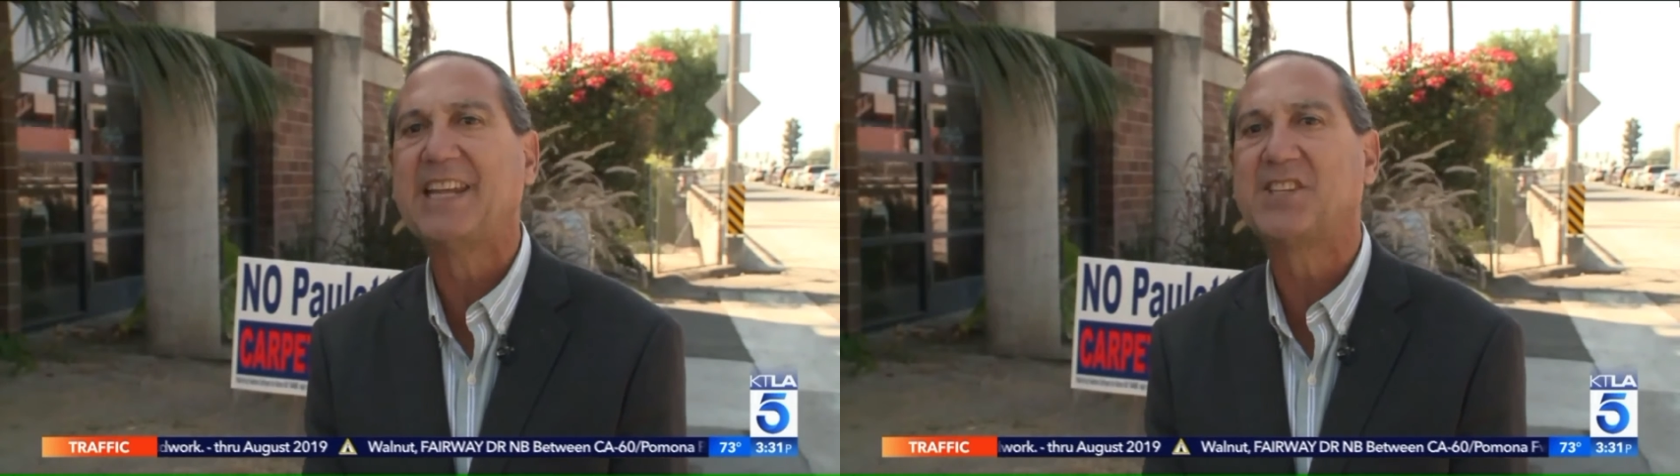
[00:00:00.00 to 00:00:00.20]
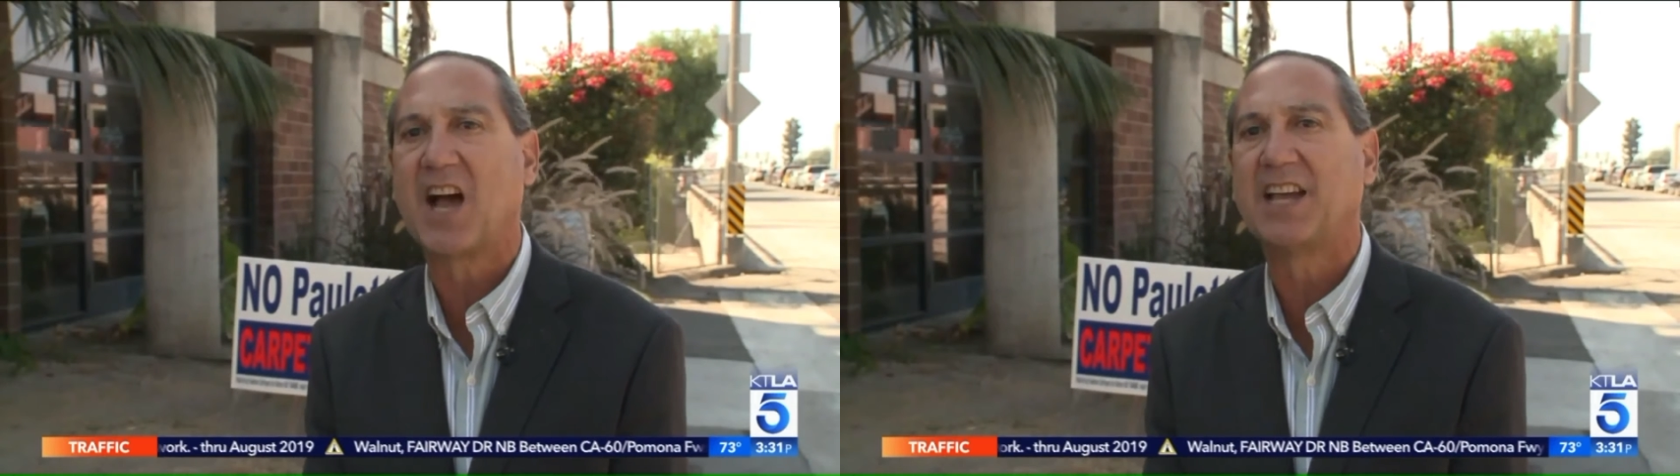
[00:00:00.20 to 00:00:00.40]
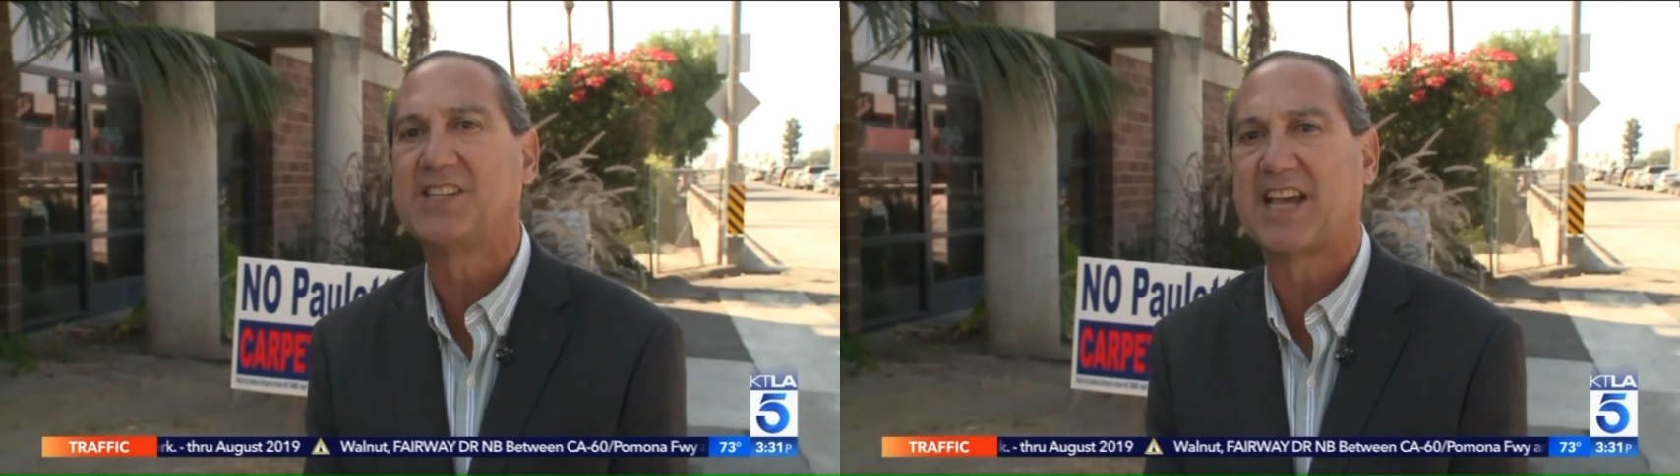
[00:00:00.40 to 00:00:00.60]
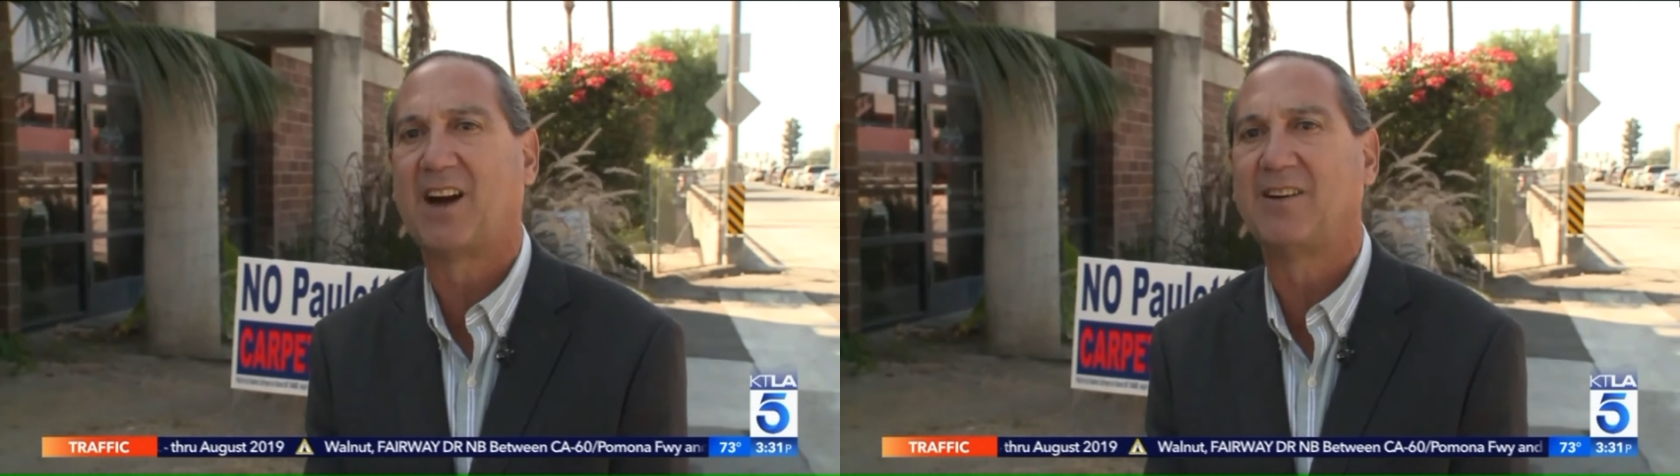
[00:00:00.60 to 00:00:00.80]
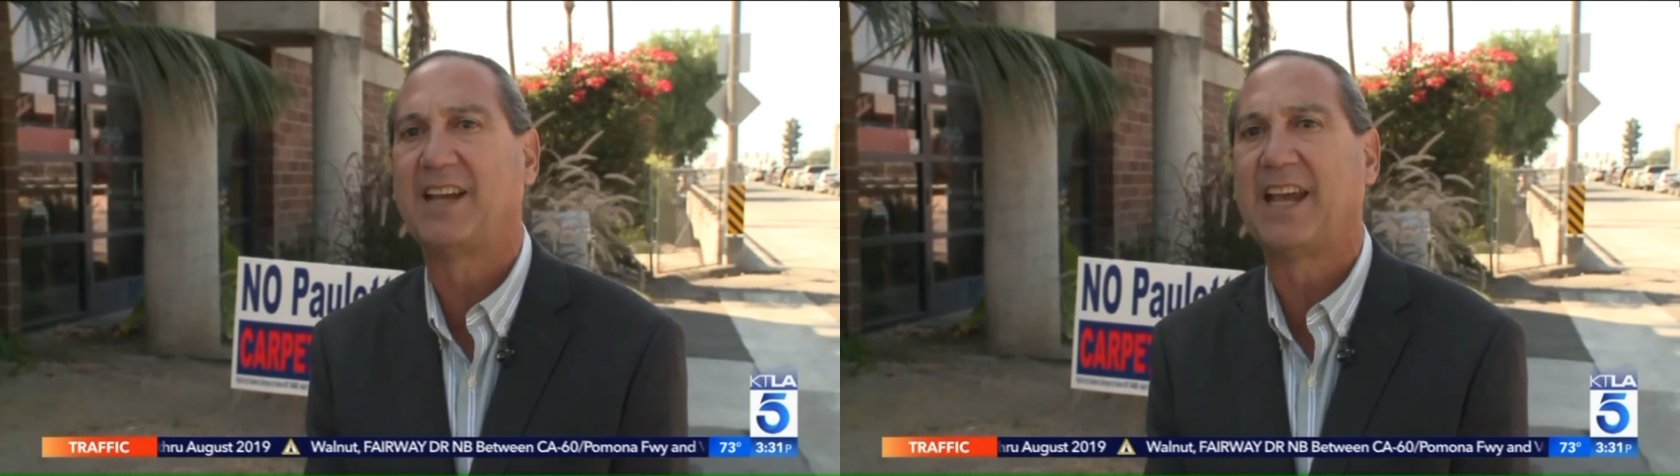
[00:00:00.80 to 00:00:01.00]
signs
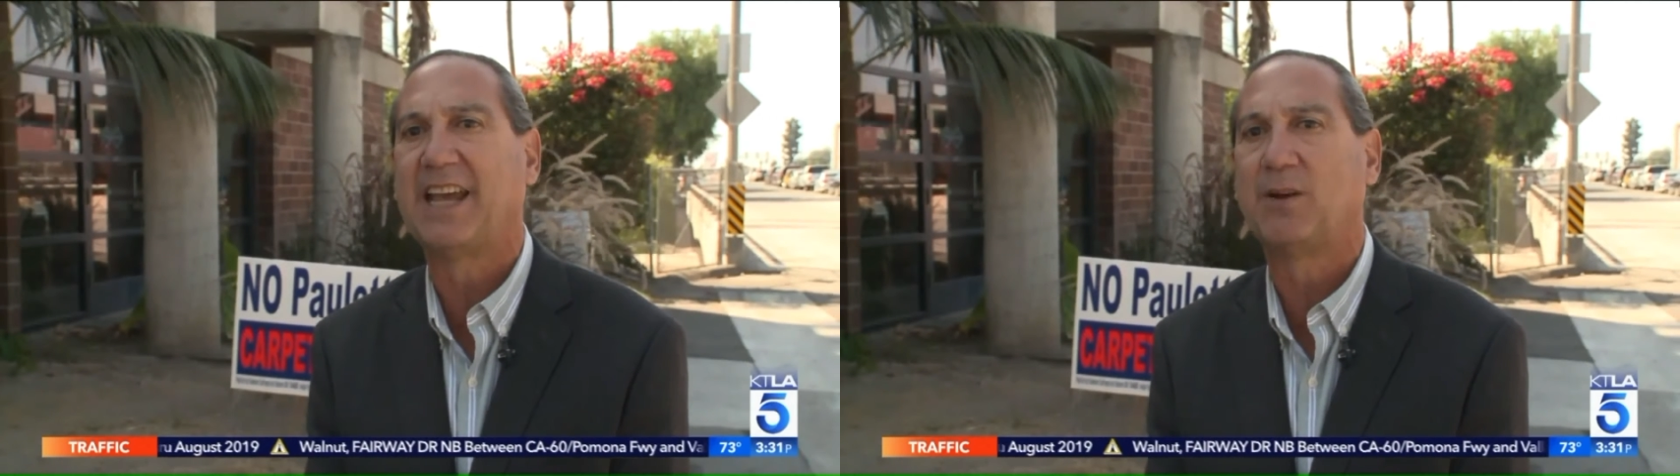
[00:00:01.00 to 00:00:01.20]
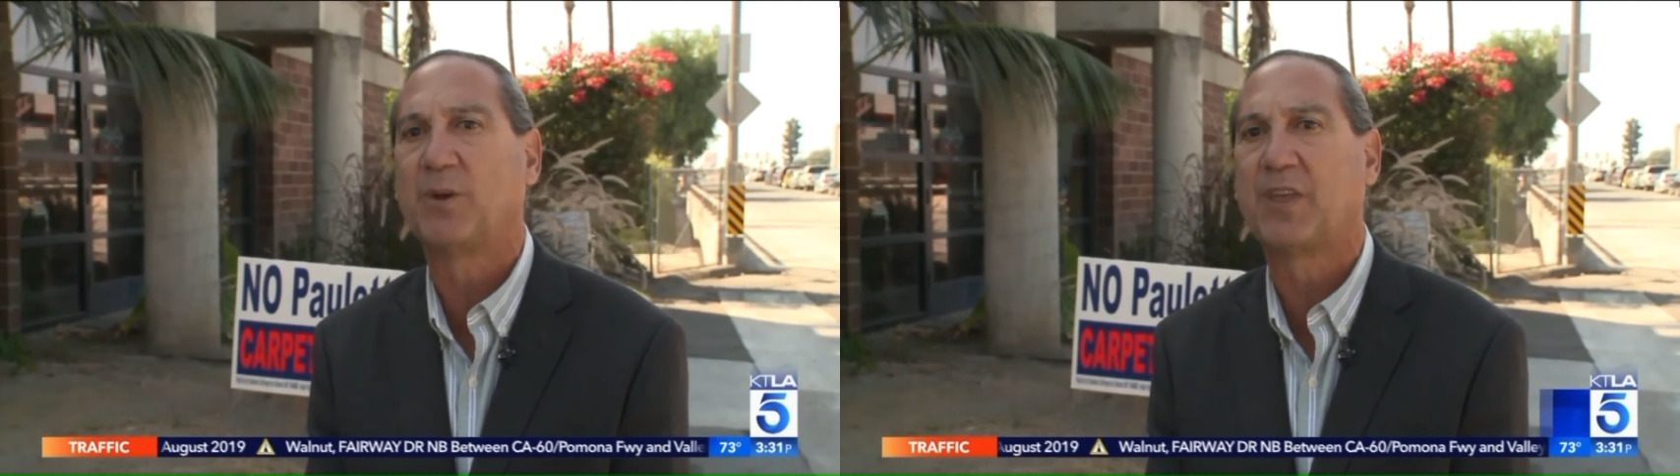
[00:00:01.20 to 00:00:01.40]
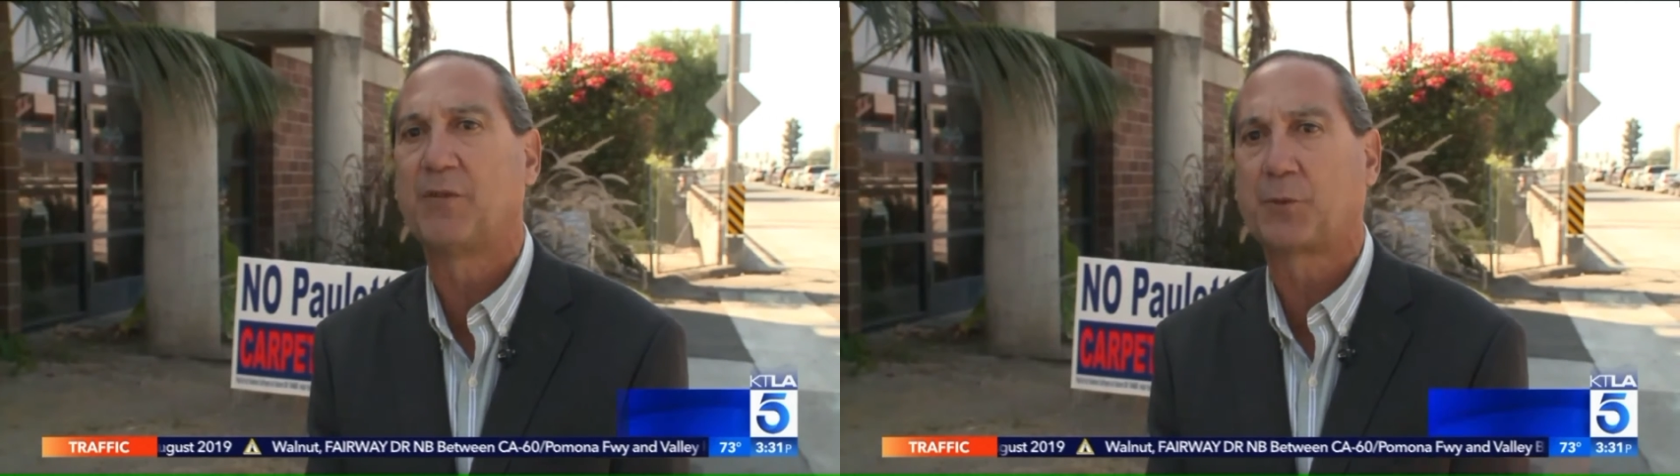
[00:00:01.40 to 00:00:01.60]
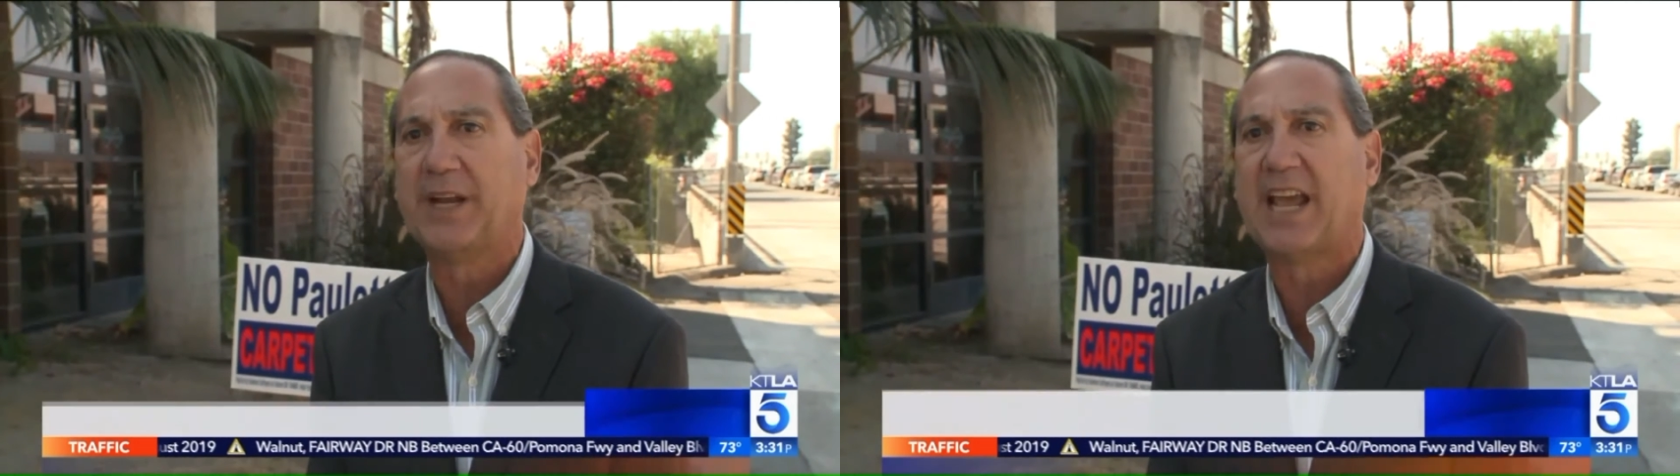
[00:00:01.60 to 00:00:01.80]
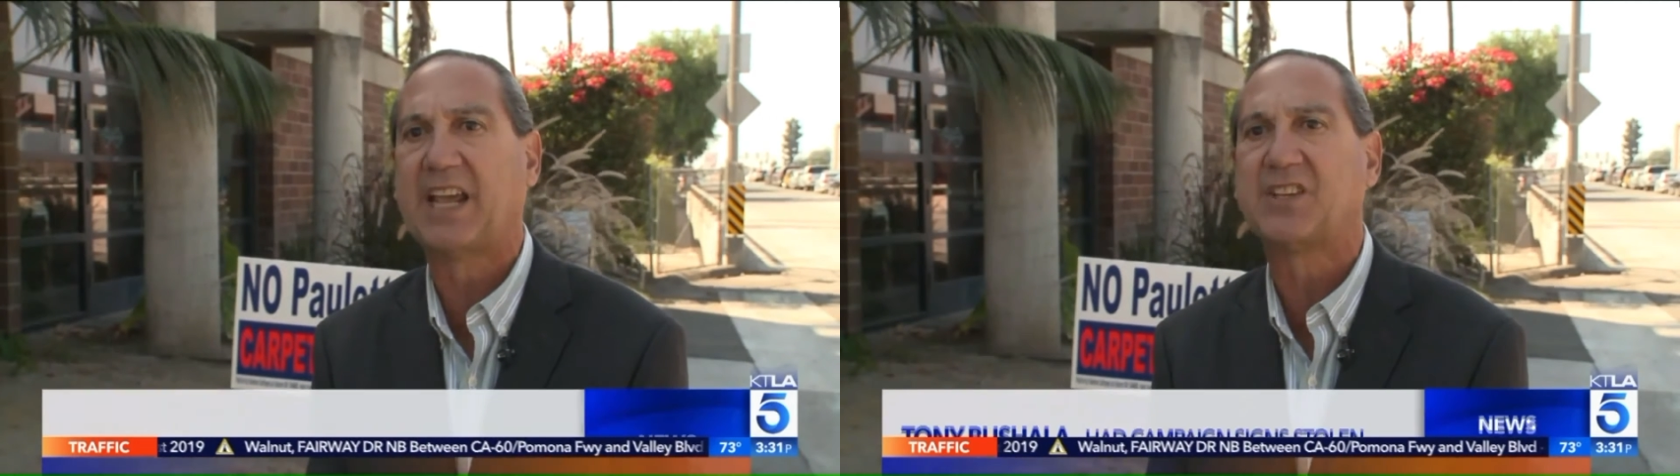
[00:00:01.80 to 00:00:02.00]
out, and within
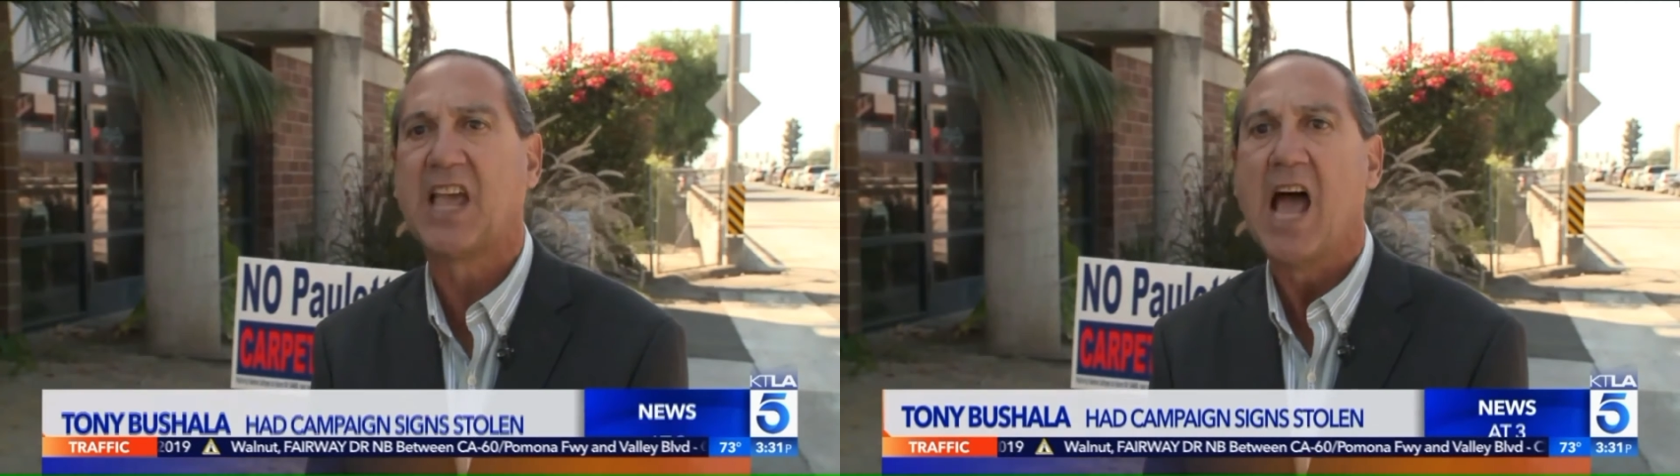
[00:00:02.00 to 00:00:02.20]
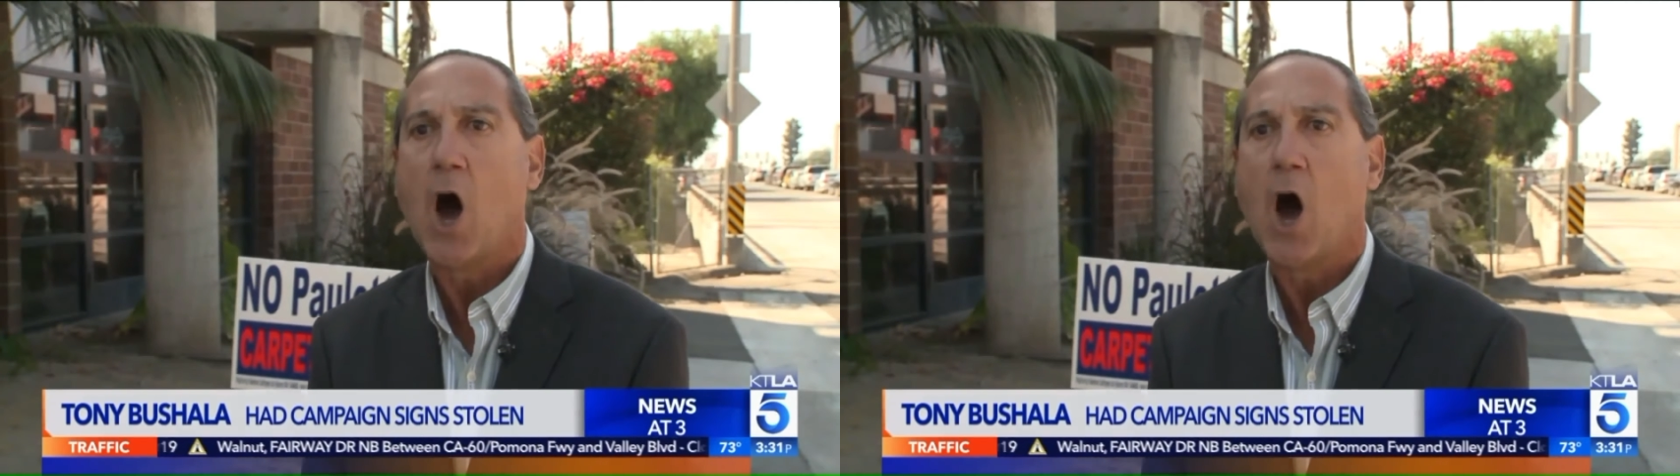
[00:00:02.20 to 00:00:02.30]
three days,